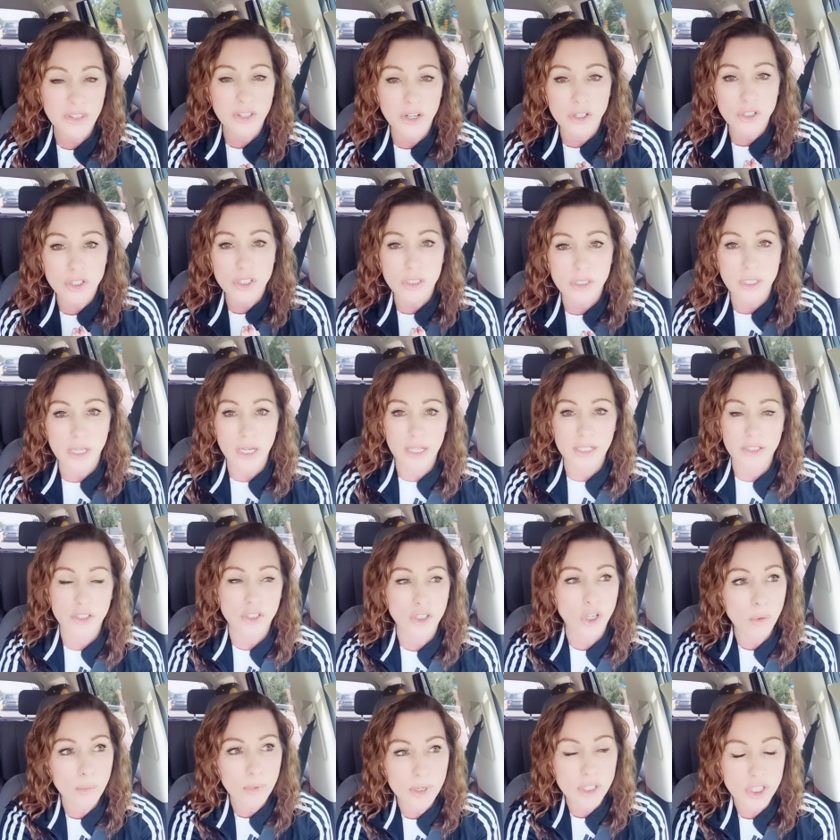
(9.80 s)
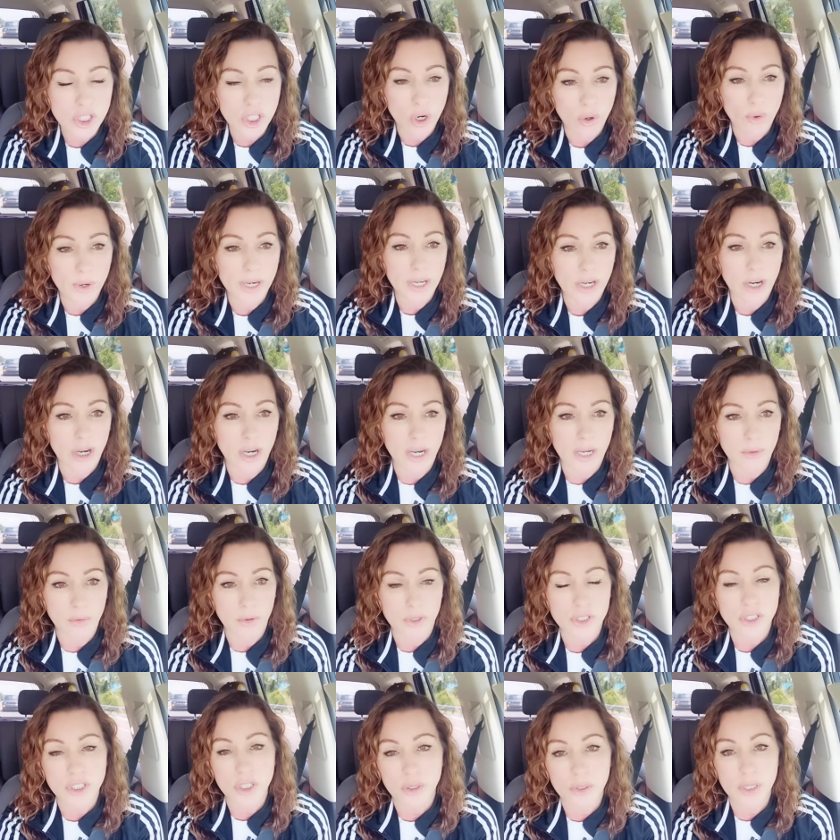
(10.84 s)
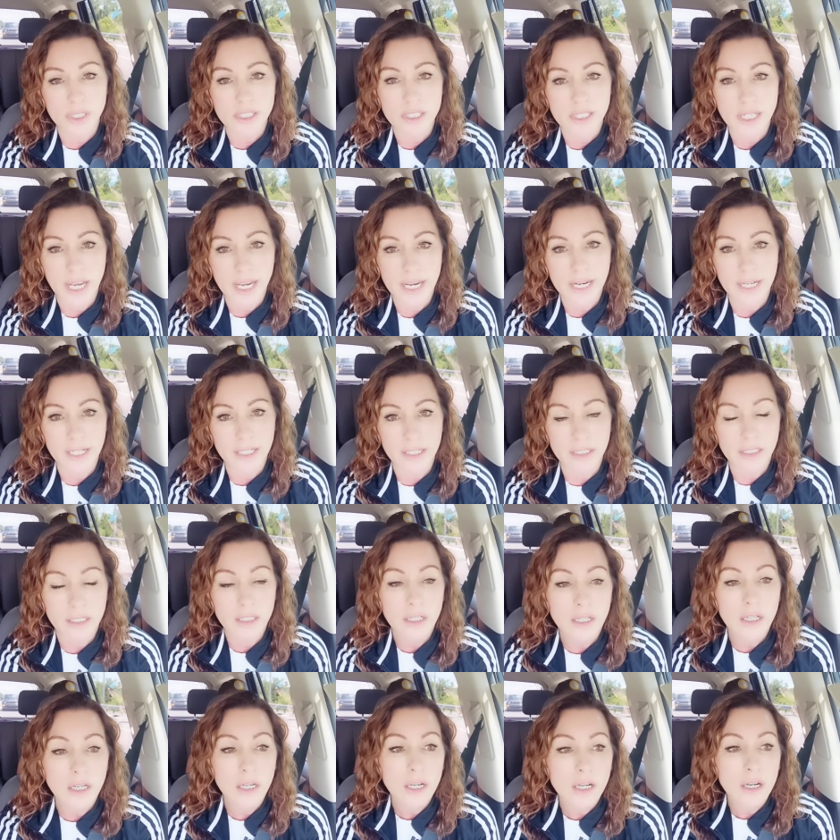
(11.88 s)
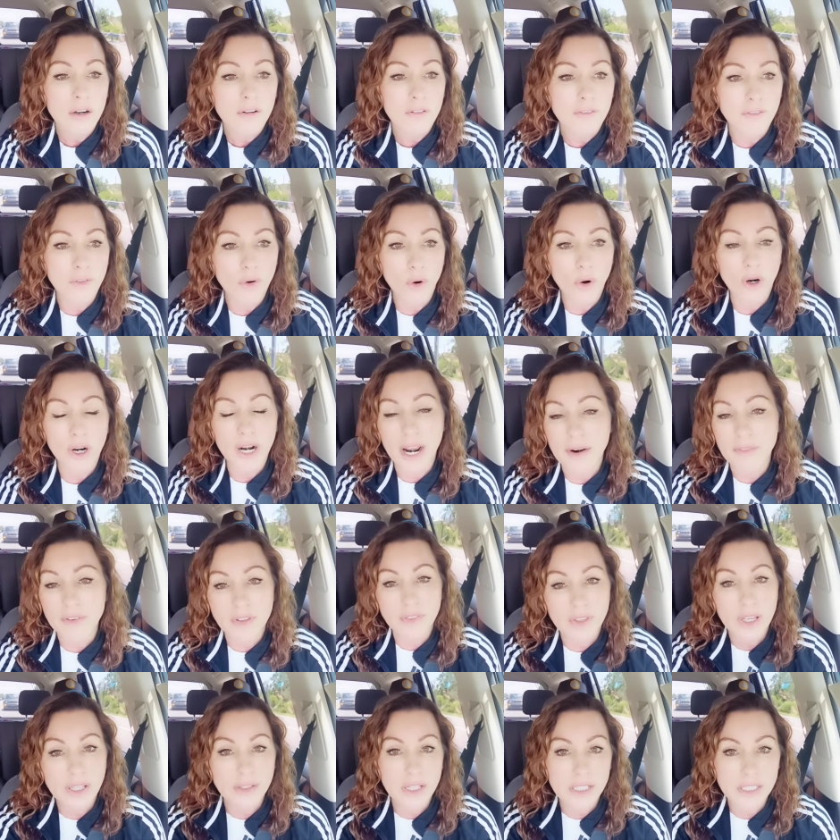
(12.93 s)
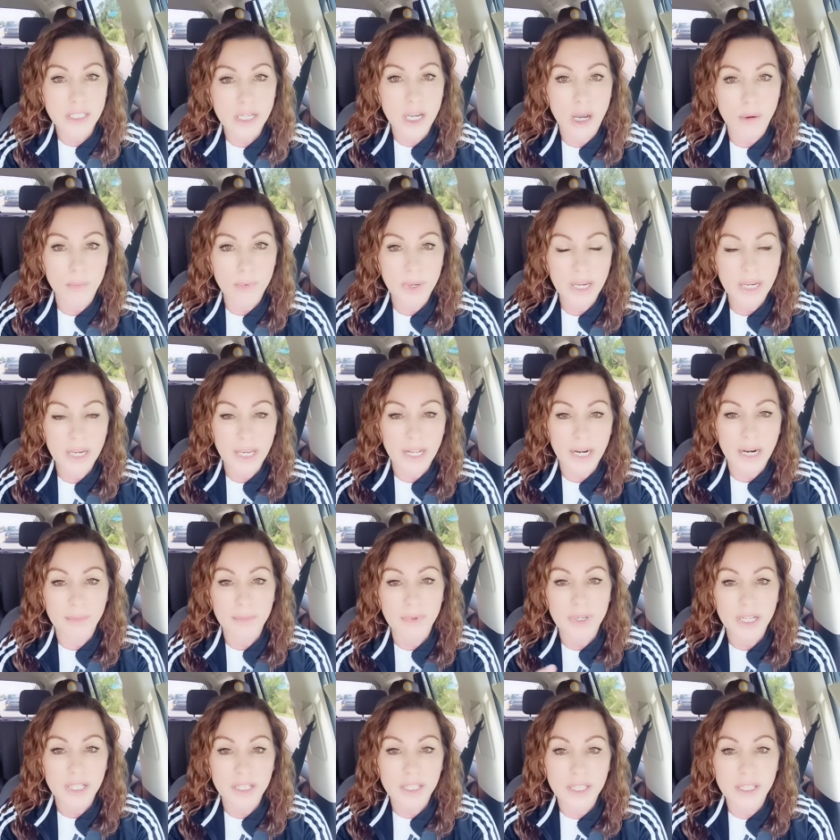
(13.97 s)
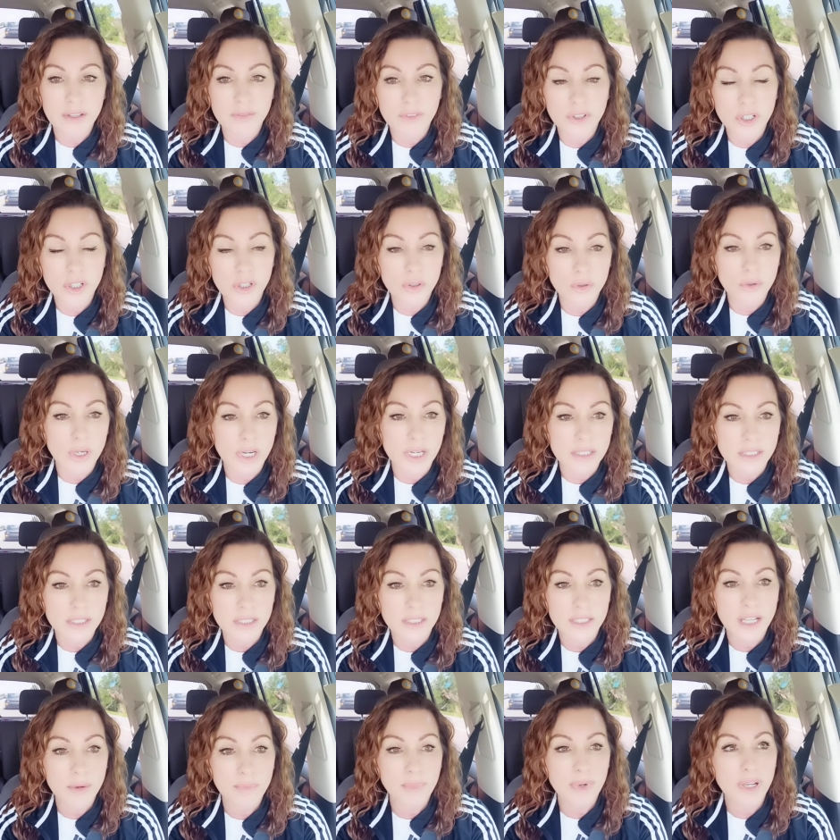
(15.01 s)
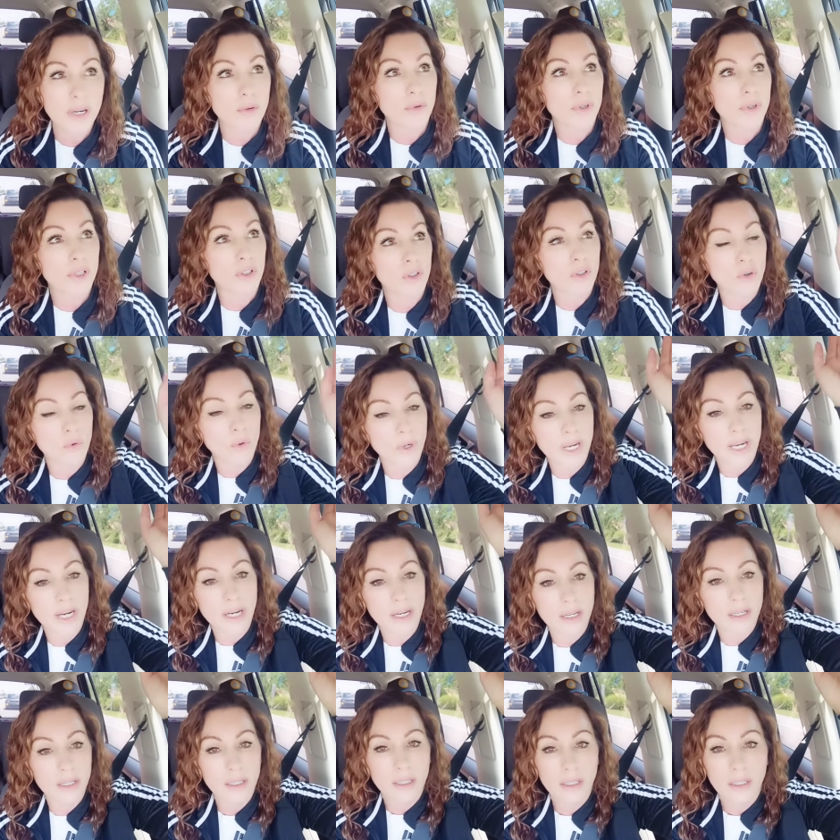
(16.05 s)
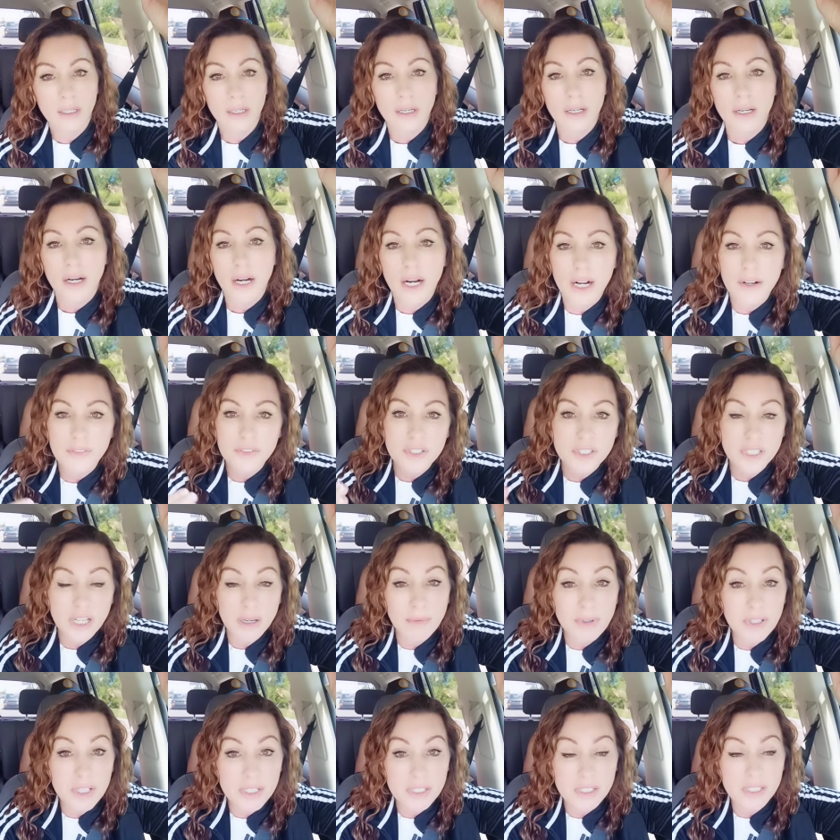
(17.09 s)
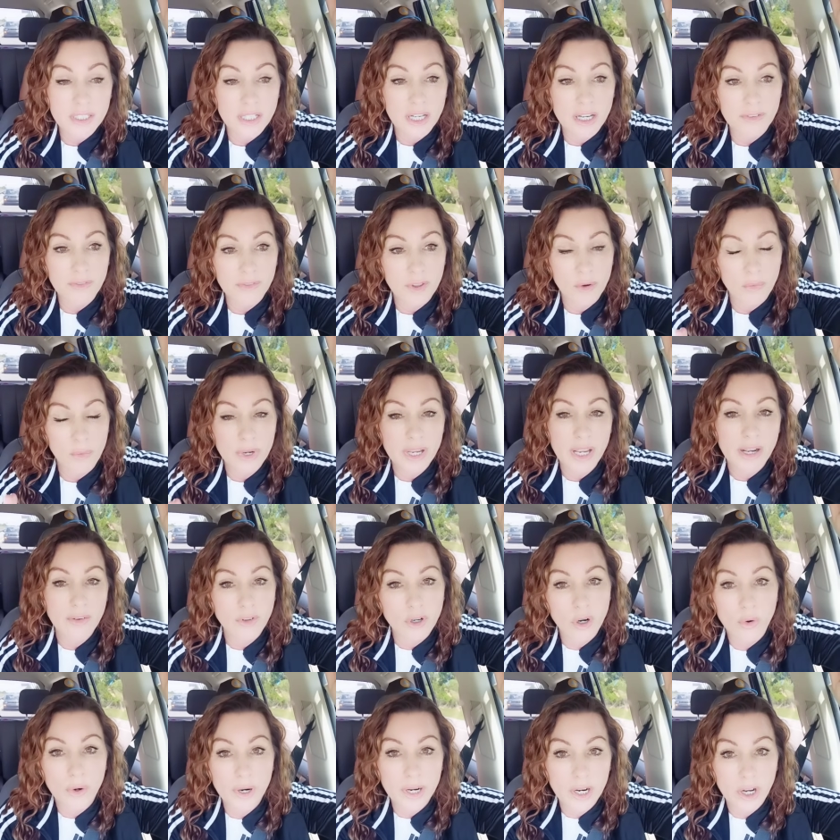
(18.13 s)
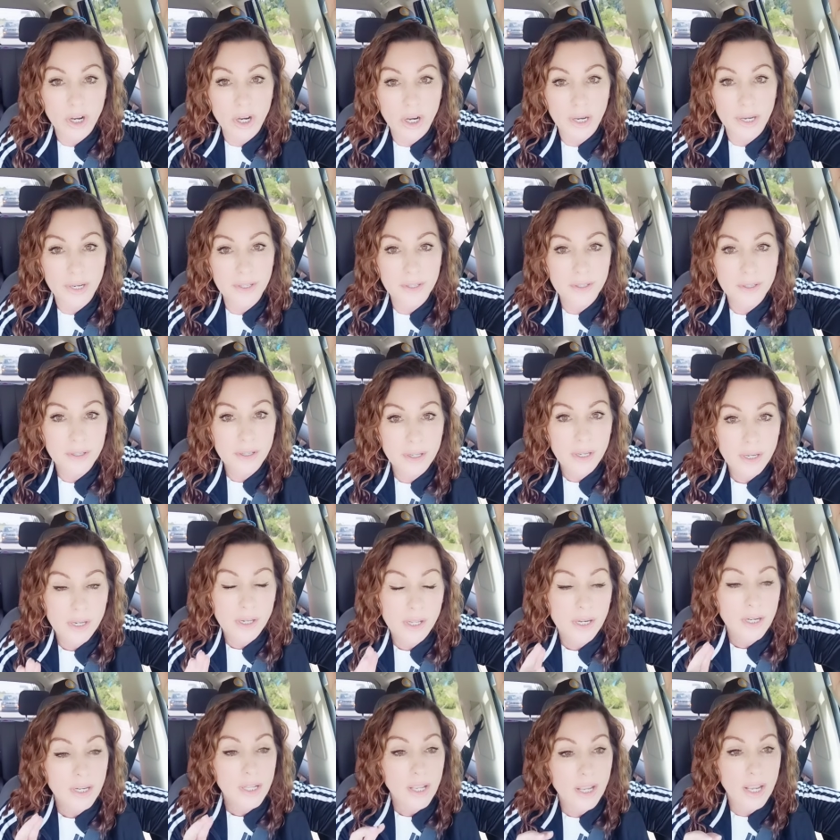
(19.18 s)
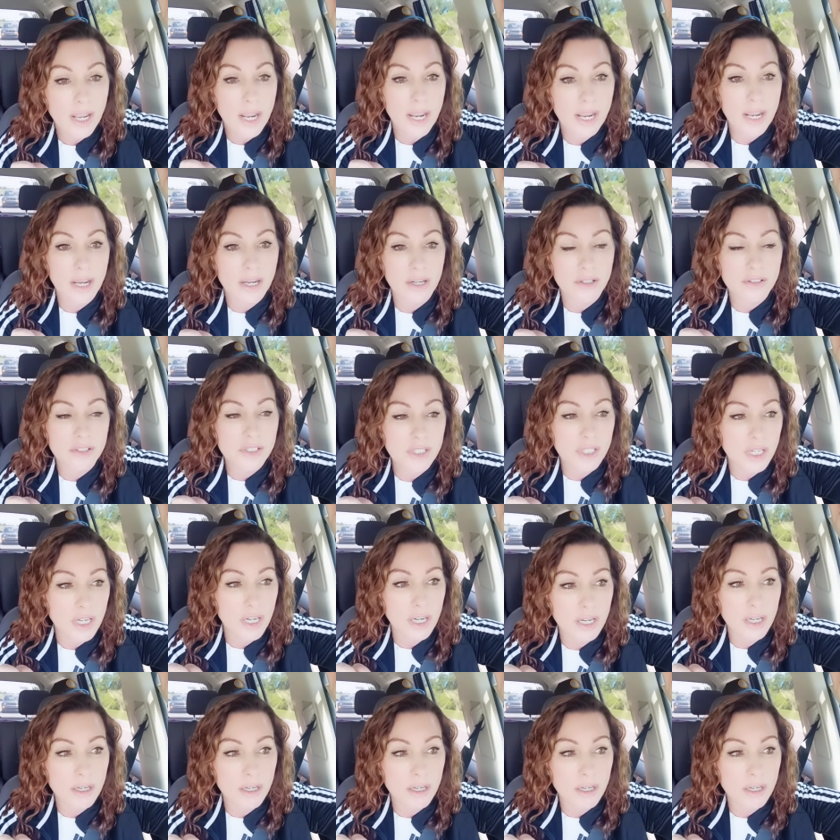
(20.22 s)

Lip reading: There's so much going on. We're so excited for everything that's coming, and I'm going to give you a snippet real quick of some of the stuff that we have going on, and